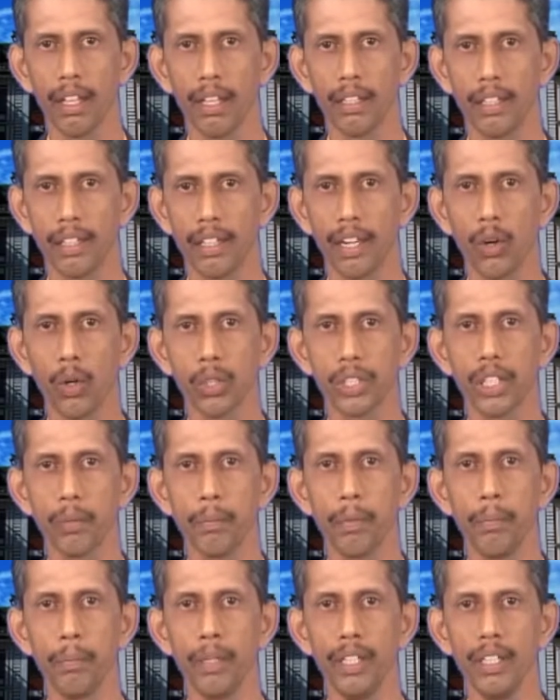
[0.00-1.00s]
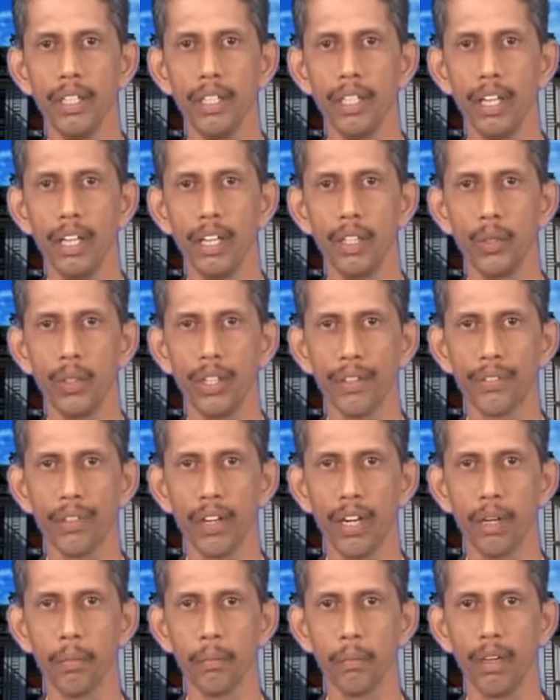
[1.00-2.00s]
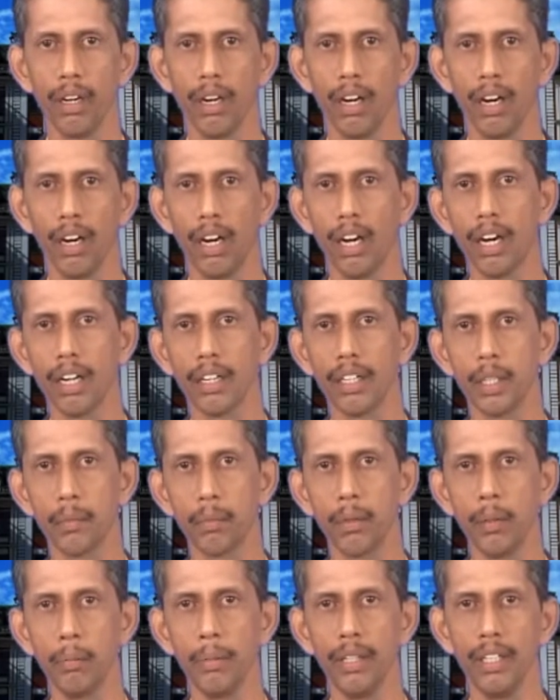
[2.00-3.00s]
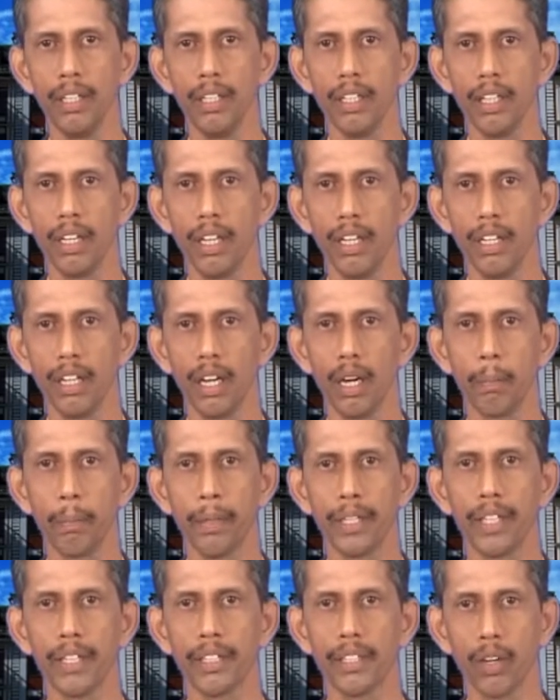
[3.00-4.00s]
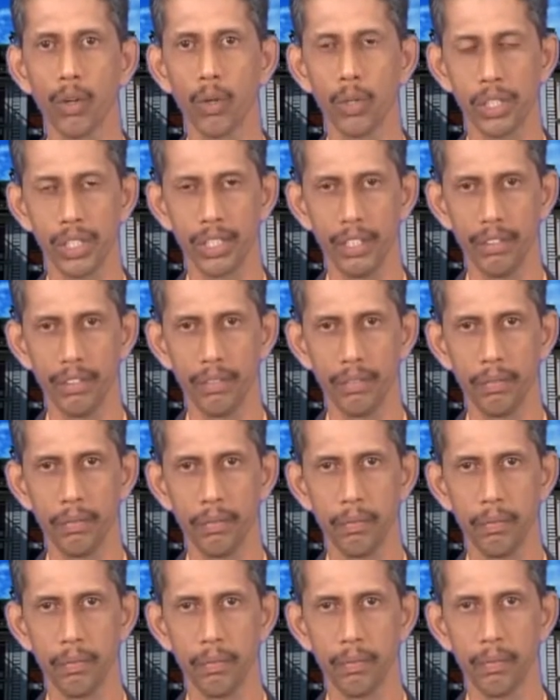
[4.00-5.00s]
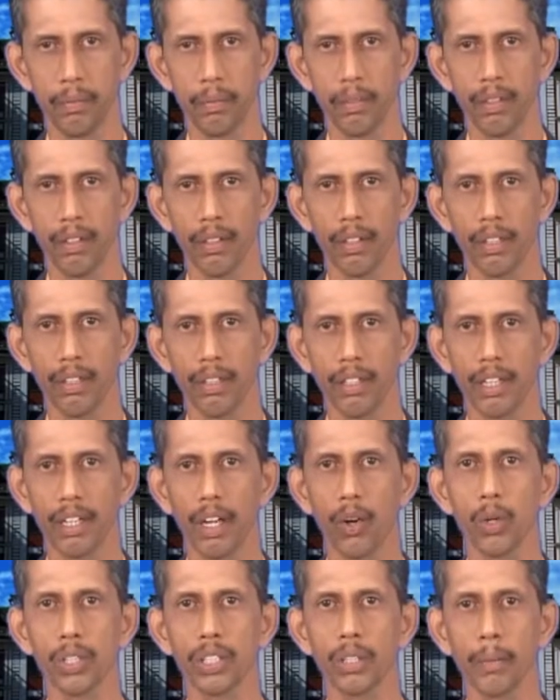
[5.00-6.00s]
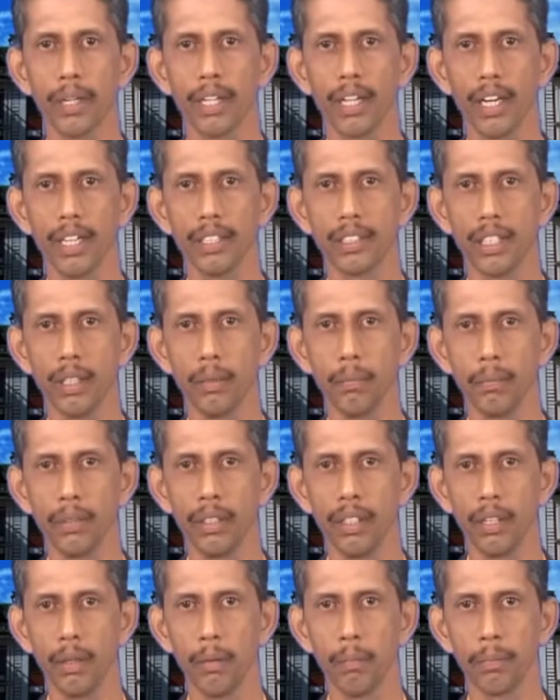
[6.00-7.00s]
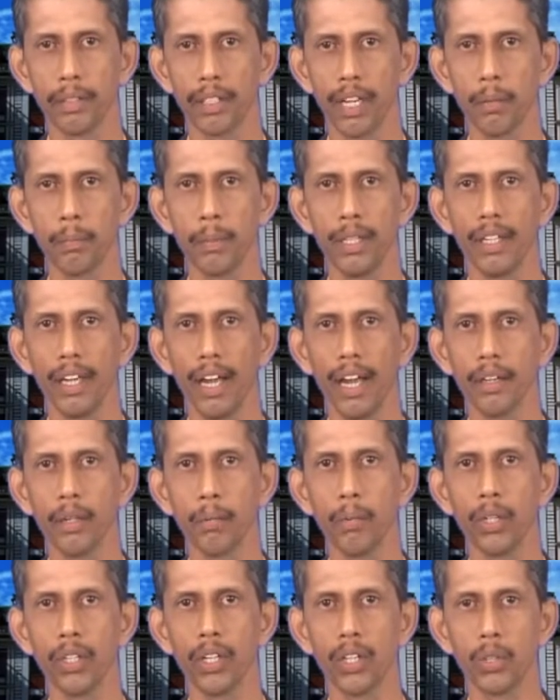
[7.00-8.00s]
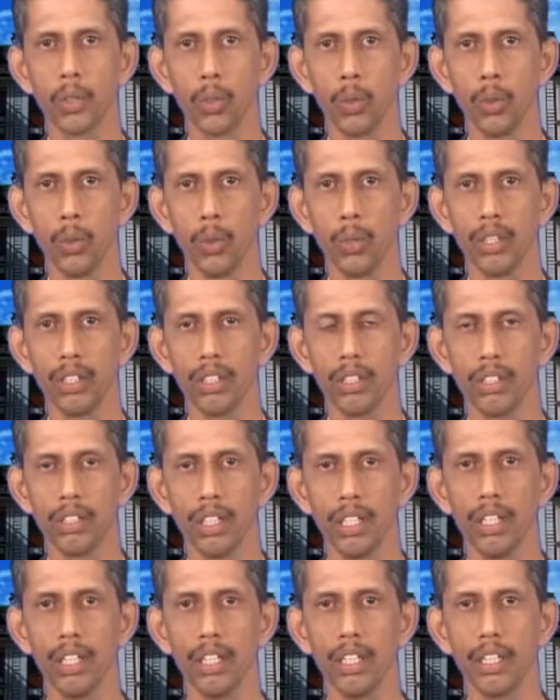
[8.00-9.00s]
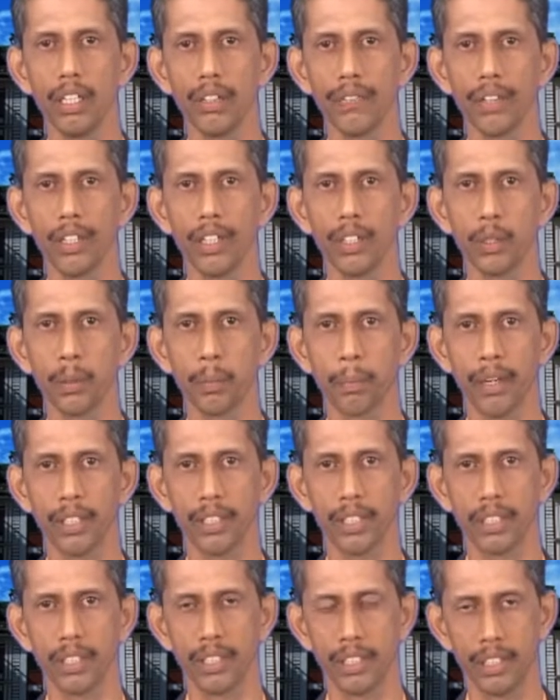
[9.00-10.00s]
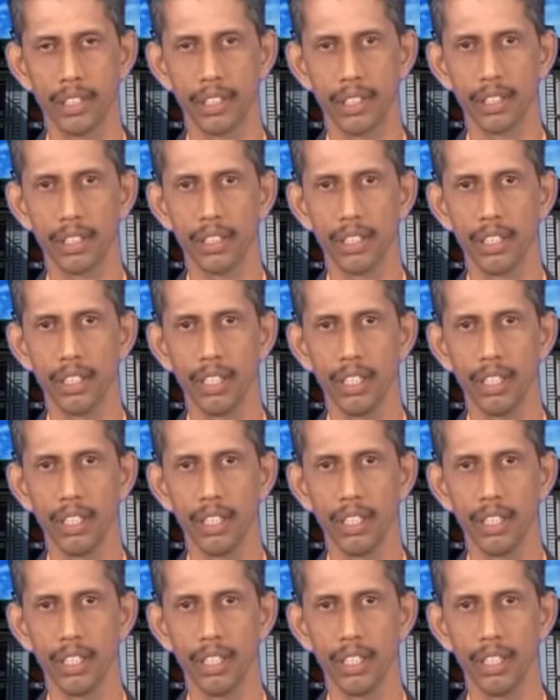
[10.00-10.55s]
The corrosion may be uniform or it may be a pitting corrosion. The corrosion mechanism can be attributed to three different processes.